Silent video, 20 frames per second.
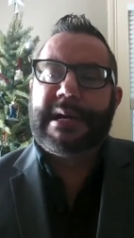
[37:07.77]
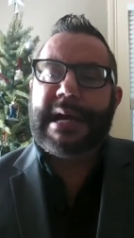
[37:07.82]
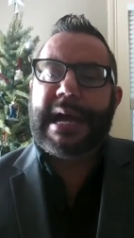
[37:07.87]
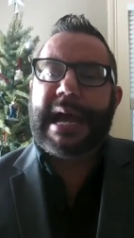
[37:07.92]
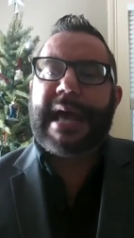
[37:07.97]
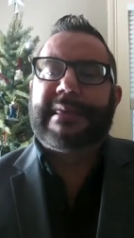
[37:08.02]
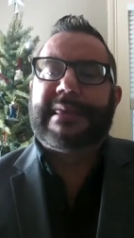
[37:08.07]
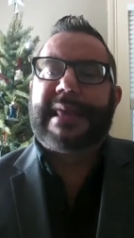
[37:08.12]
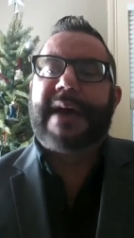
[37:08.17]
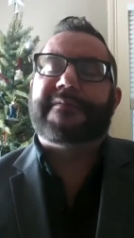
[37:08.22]

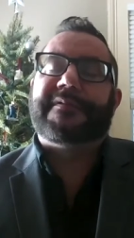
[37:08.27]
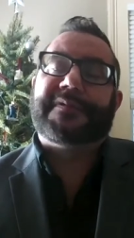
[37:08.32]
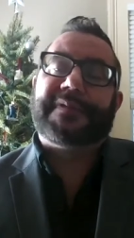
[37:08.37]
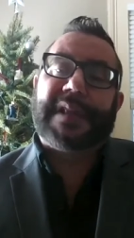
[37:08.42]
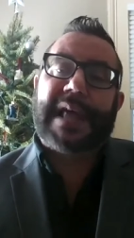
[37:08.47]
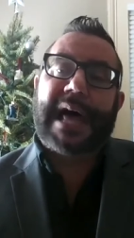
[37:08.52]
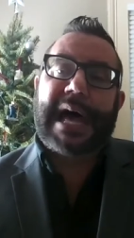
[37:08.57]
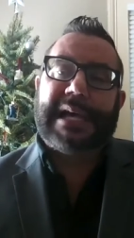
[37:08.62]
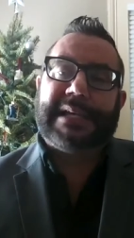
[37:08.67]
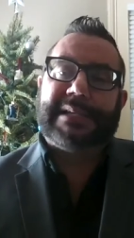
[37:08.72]
and that
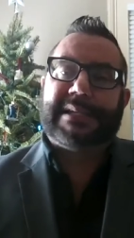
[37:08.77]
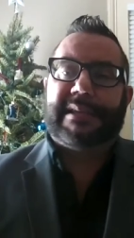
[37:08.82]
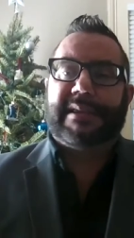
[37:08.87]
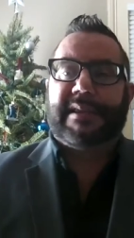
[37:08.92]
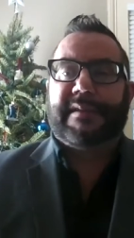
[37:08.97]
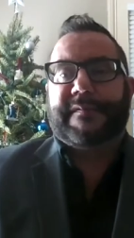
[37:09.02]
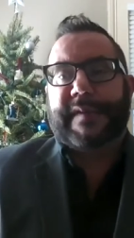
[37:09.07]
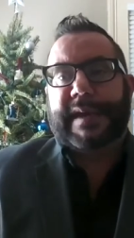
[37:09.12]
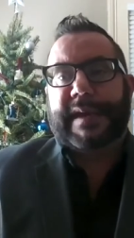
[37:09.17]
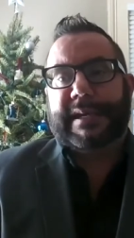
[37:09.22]
flies in the
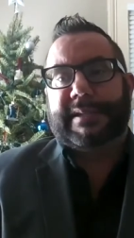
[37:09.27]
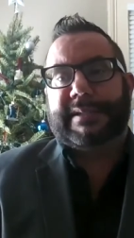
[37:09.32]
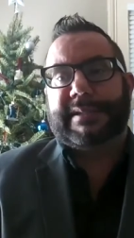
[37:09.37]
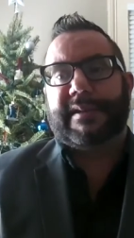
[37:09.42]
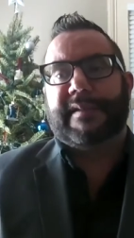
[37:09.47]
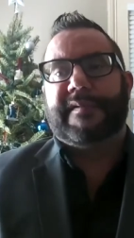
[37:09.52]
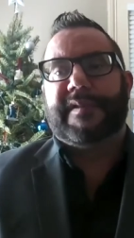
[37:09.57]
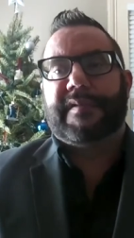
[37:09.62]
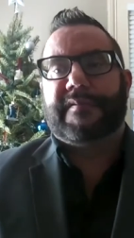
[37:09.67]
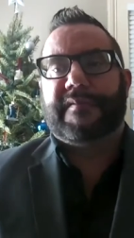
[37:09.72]
face
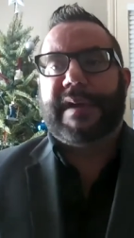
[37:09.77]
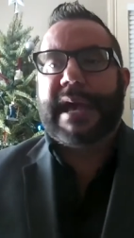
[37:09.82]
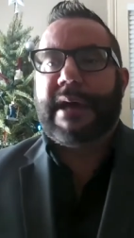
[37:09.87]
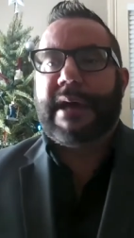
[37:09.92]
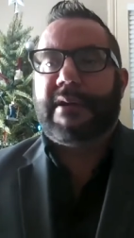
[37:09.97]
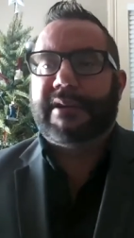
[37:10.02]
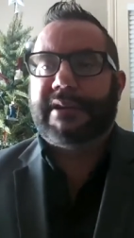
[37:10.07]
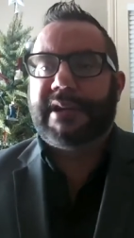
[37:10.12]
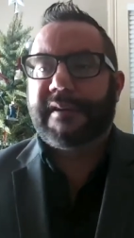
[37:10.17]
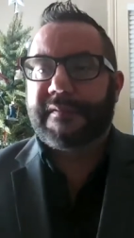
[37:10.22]
of the
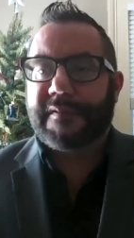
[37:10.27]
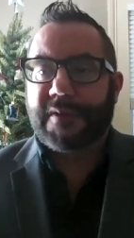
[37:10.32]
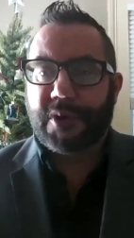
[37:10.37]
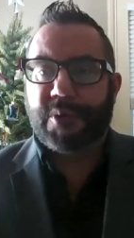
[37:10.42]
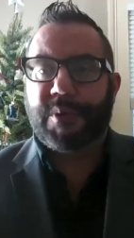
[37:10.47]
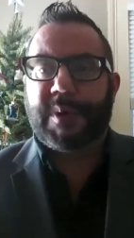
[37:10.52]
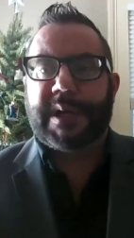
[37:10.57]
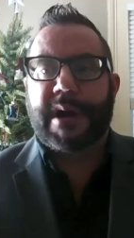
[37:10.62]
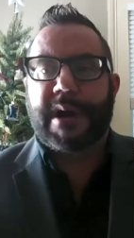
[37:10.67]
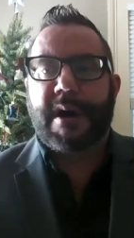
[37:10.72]
reality of who
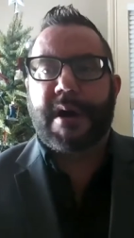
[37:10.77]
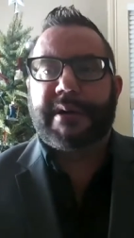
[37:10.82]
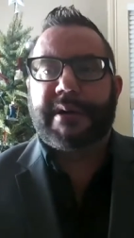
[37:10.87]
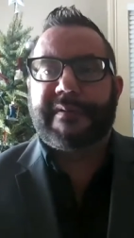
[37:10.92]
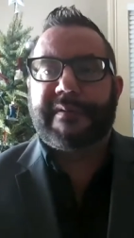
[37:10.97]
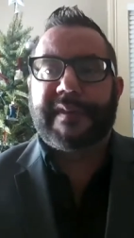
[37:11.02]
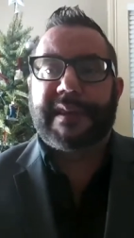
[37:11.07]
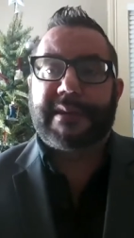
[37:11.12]
we are